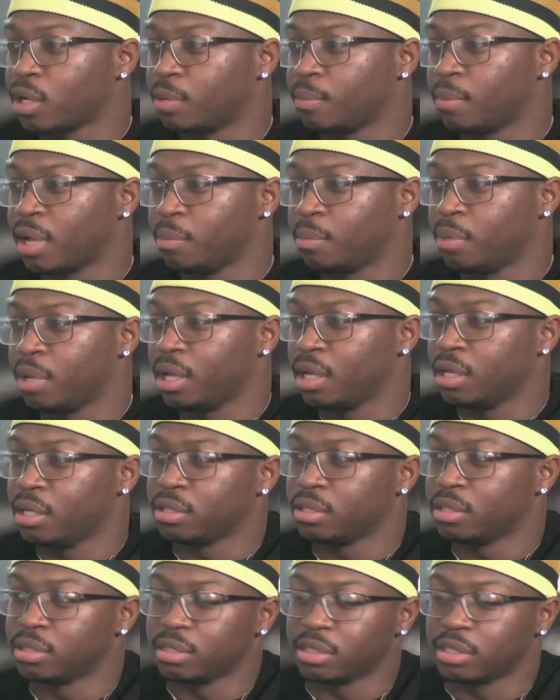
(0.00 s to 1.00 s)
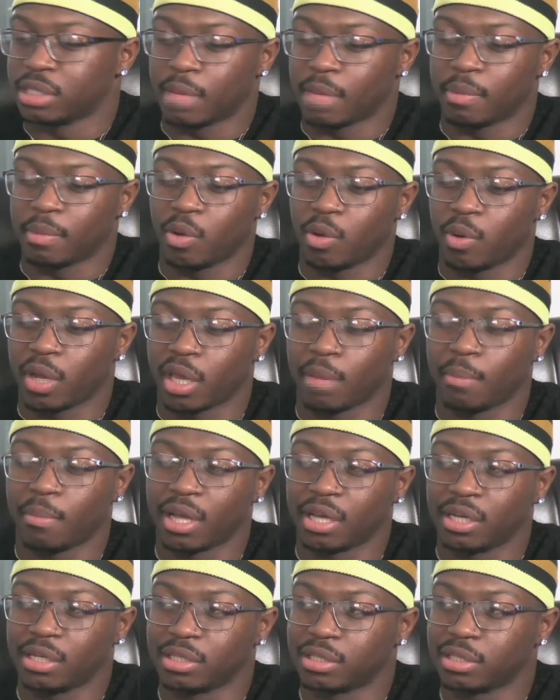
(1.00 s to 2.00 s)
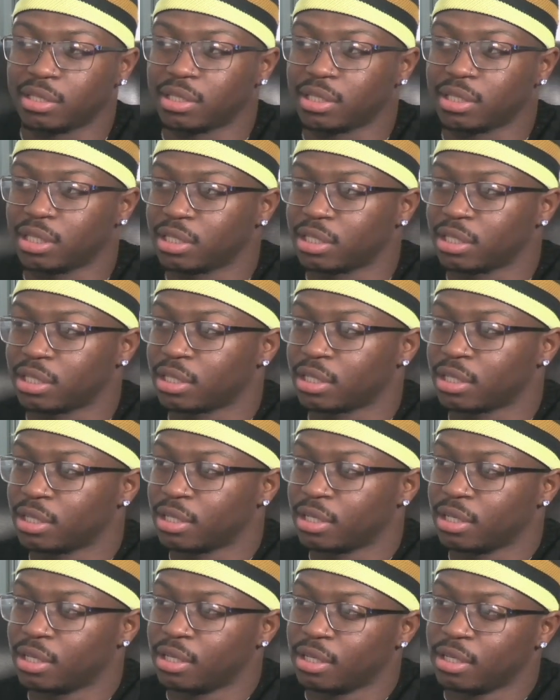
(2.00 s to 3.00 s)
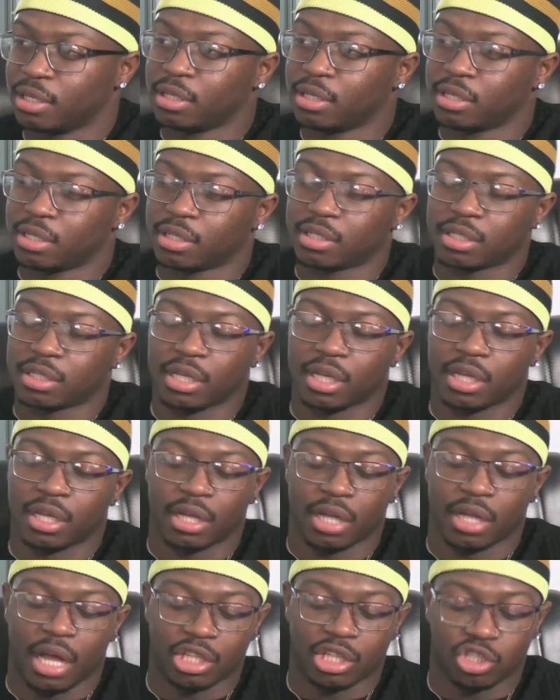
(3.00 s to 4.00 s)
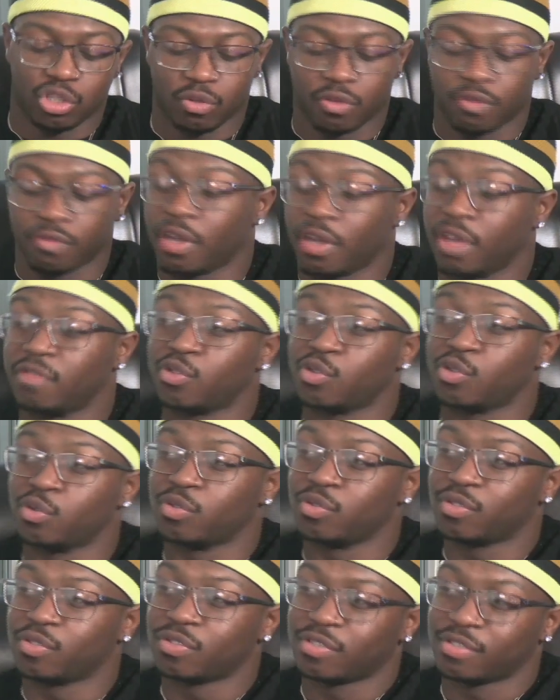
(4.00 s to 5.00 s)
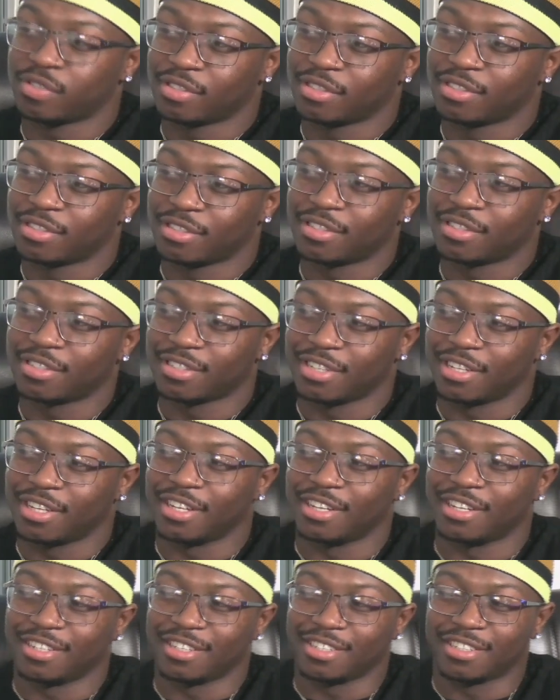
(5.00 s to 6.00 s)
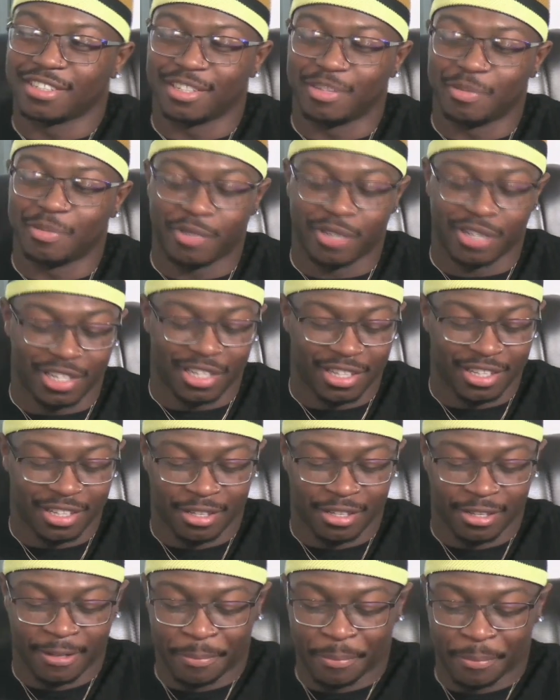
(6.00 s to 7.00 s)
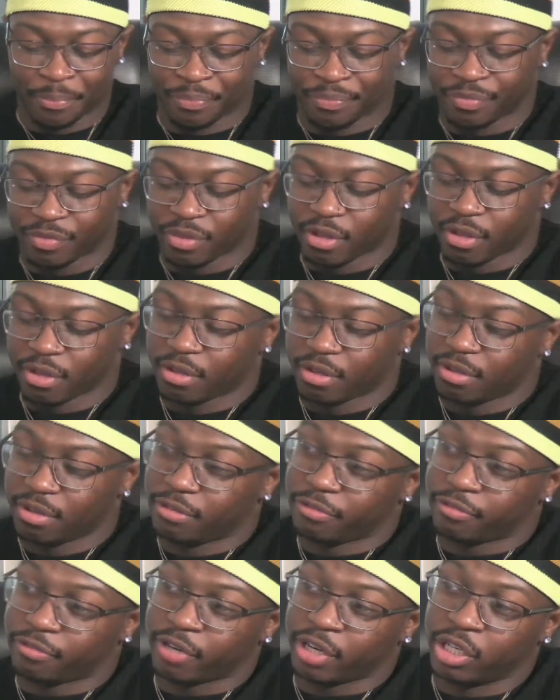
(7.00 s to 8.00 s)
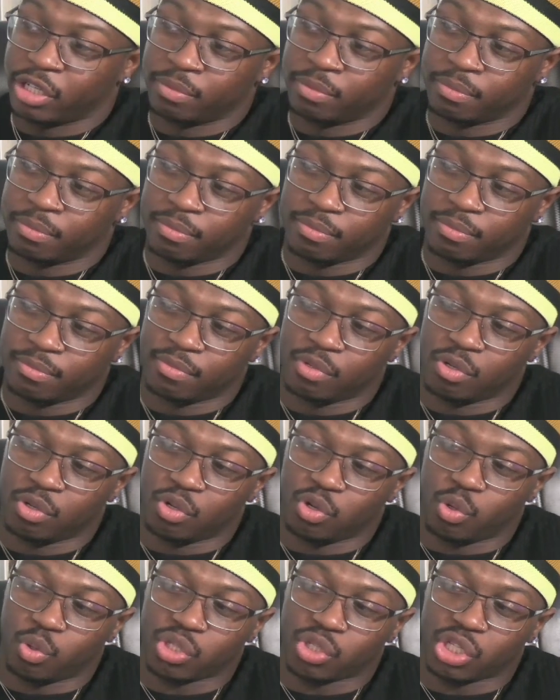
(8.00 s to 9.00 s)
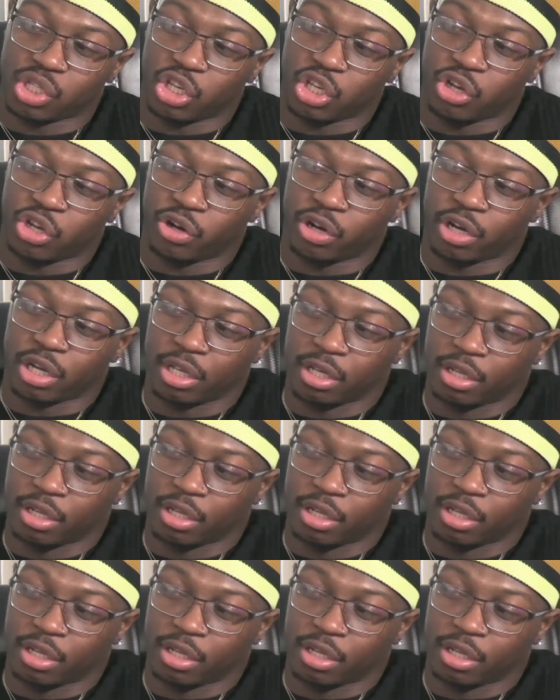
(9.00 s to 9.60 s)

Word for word: may be. Just let me go ahead and make this decision. Yeah. Yeah, I chose faith too. Faith. Yeah, good money. Freedom or security?